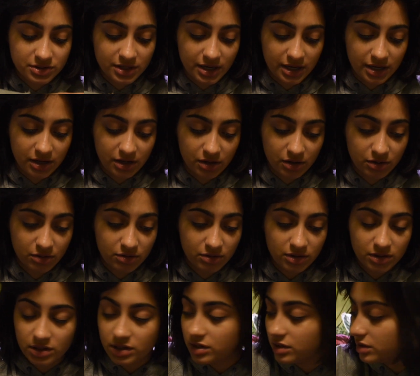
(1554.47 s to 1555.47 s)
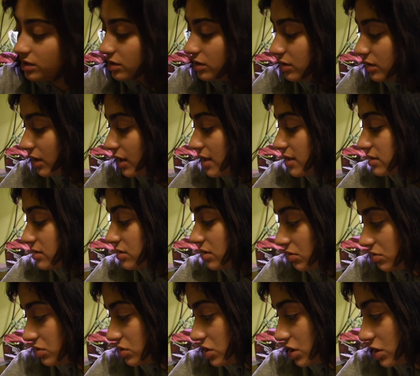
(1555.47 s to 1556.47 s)
I know. You guys
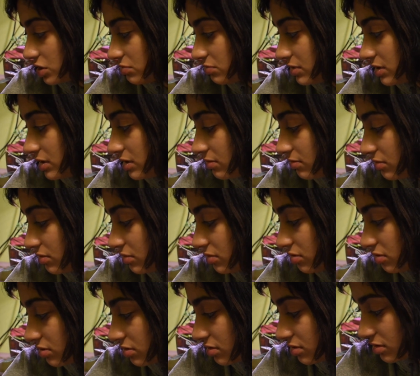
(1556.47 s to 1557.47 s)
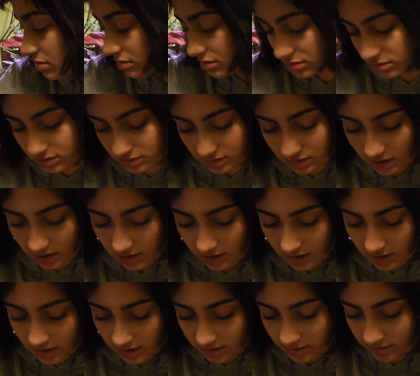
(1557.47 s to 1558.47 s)
don't judge me. God.